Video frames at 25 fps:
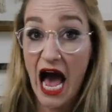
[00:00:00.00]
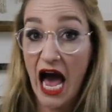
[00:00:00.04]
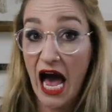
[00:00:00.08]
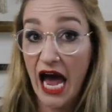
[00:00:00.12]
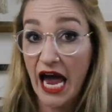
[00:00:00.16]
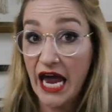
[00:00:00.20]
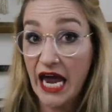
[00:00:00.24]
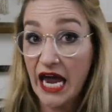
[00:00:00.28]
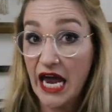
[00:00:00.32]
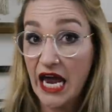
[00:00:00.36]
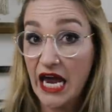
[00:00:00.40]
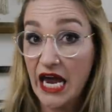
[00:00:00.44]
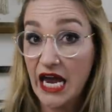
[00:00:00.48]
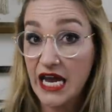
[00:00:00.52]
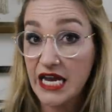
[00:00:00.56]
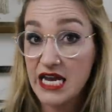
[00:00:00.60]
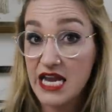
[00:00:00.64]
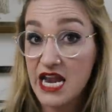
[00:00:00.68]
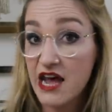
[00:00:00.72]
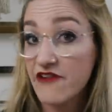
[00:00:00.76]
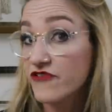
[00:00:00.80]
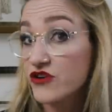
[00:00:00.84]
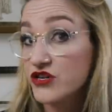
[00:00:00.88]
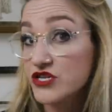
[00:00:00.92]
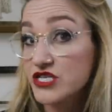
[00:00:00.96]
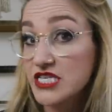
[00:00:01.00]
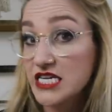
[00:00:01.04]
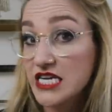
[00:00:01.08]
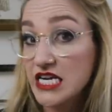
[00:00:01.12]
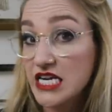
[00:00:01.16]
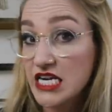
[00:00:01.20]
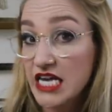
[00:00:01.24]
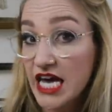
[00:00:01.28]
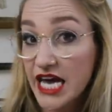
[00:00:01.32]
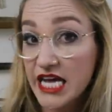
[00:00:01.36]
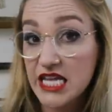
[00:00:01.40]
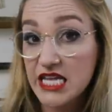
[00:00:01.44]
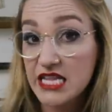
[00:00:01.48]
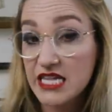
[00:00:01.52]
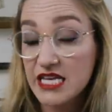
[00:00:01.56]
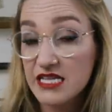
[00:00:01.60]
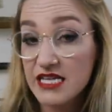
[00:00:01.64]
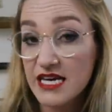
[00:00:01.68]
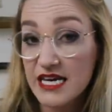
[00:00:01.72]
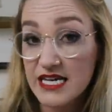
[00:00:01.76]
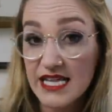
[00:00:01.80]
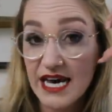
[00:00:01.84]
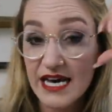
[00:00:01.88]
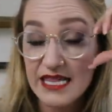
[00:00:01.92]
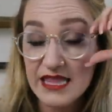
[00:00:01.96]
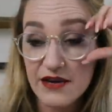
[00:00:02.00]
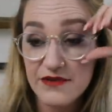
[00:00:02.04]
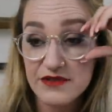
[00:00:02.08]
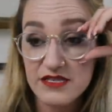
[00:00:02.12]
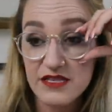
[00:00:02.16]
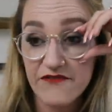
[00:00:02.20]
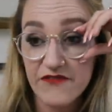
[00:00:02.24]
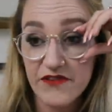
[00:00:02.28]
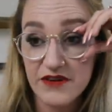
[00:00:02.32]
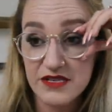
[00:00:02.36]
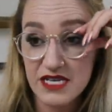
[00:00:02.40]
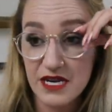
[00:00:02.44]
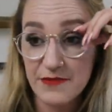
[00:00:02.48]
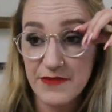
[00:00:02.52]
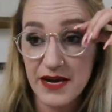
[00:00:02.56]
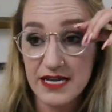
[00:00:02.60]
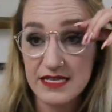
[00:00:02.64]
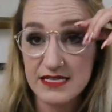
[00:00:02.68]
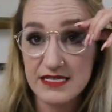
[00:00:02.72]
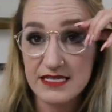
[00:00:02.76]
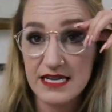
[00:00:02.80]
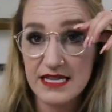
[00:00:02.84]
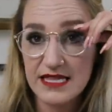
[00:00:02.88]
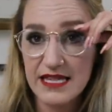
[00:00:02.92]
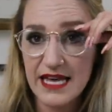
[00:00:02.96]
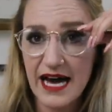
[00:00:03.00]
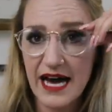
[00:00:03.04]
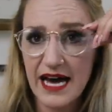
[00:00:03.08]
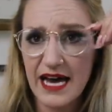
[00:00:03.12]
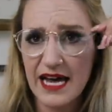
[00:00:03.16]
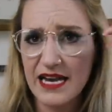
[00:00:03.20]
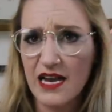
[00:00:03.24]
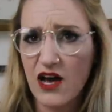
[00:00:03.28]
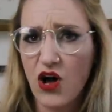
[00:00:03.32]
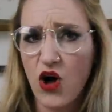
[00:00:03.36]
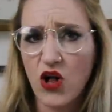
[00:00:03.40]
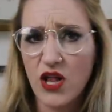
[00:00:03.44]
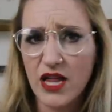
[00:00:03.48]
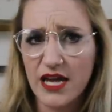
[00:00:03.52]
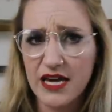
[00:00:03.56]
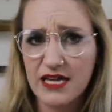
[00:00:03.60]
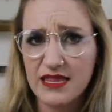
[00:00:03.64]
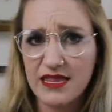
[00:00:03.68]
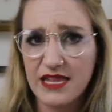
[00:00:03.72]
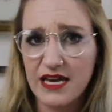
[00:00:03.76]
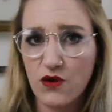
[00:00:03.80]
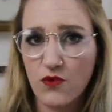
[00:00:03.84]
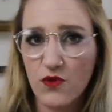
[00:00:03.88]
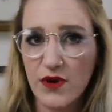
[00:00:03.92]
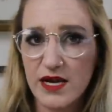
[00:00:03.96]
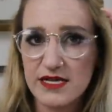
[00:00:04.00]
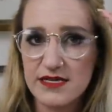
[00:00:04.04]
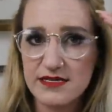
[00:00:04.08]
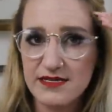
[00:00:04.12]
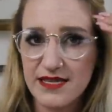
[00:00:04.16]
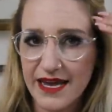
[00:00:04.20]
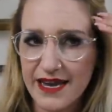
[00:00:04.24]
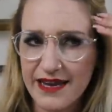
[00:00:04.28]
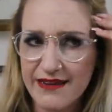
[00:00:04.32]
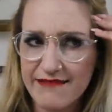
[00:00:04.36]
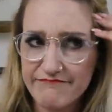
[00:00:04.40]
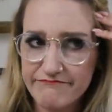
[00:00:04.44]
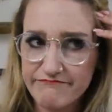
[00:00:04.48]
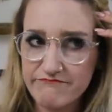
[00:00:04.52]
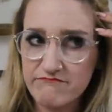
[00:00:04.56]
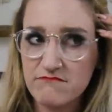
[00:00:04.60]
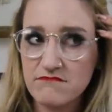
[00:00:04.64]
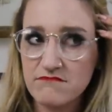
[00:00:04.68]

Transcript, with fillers: I had never seen anything like that. That was the first time I had seen that. And all I could think was like,